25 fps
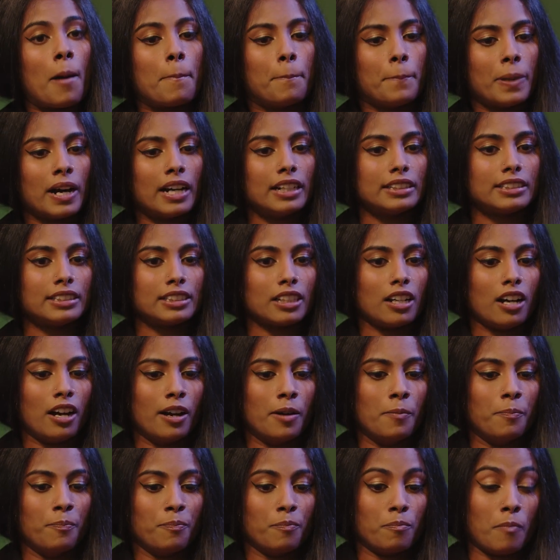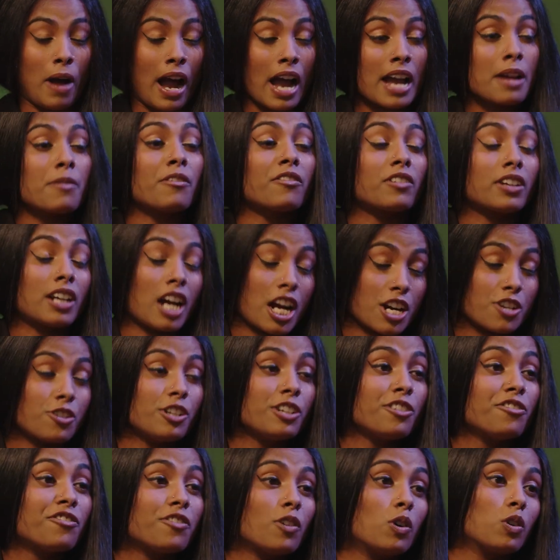But my
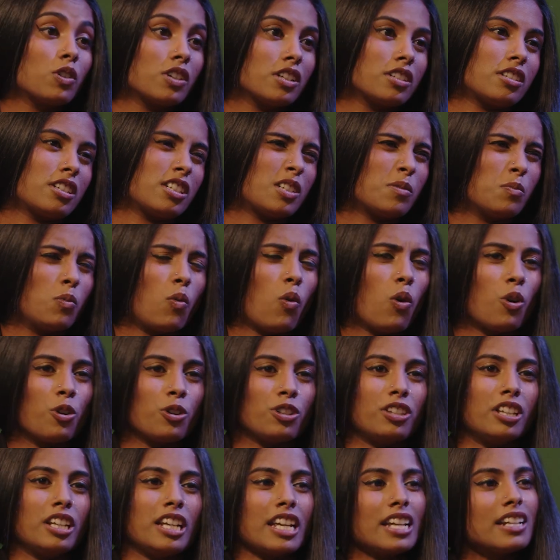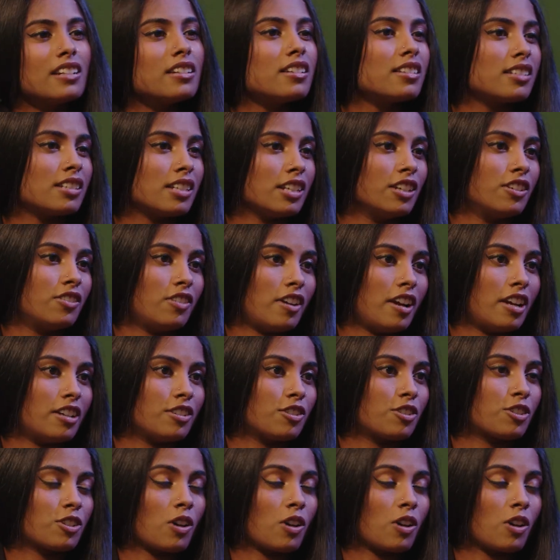current focus is more the indice range.